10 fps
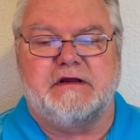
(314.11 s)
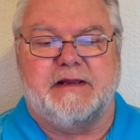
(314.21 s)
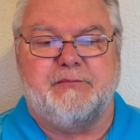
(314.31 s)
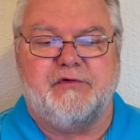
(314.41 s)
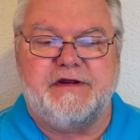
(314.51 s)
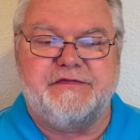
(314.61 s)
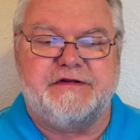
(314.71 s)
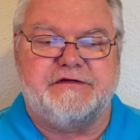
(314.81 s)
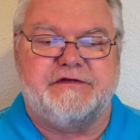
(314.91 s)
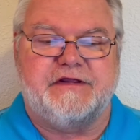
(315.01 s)
I pray that
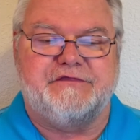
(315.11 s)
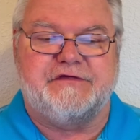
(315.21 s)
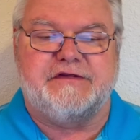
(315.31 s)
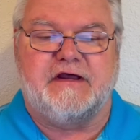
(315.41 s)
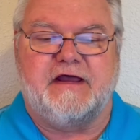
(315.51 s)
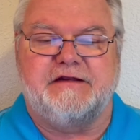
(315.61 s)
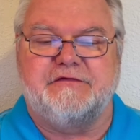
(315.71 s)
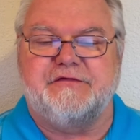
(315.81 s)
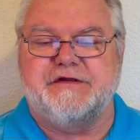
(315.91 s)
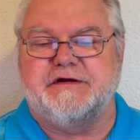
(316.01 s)
it doesn't guide
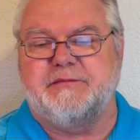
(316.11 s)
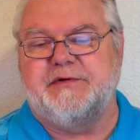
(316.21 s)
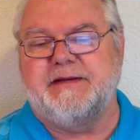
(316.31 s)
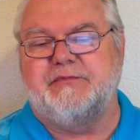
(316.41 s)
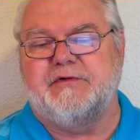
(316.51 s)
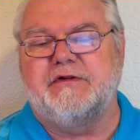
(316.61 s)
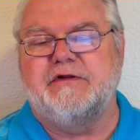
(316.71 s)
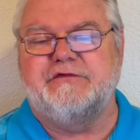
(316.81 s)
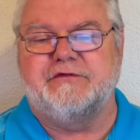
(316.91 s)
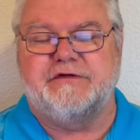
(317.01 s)
other young people
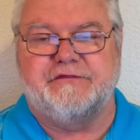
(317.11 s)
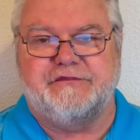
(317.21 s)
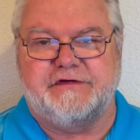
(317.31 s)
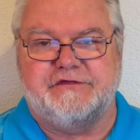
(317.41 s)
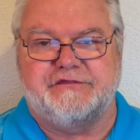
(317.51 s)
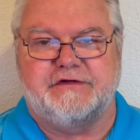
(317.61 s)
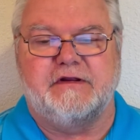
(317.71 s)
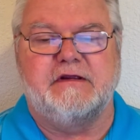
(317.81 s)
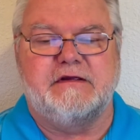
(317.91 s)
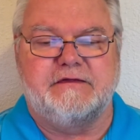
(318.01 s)
to a
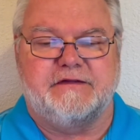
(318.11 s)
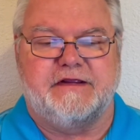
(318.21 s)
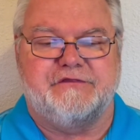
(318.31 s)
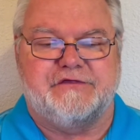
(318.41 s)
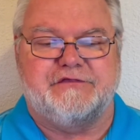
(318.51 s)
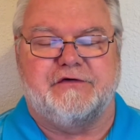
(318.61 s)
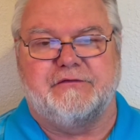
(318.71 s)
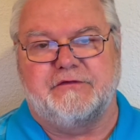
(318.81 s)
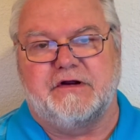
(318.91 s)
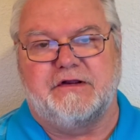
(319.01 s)
decision that has
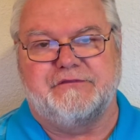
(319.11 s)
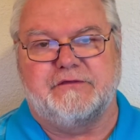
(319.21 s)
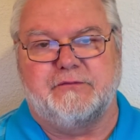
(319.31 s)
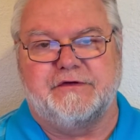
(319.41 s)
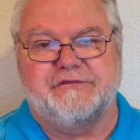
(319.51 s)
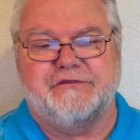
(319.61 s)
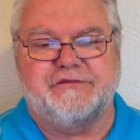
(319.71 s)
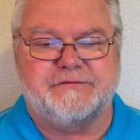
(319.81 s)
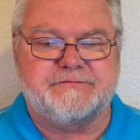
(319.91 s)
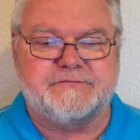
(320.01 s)
eternal
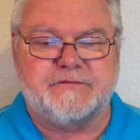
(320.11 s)
consequences.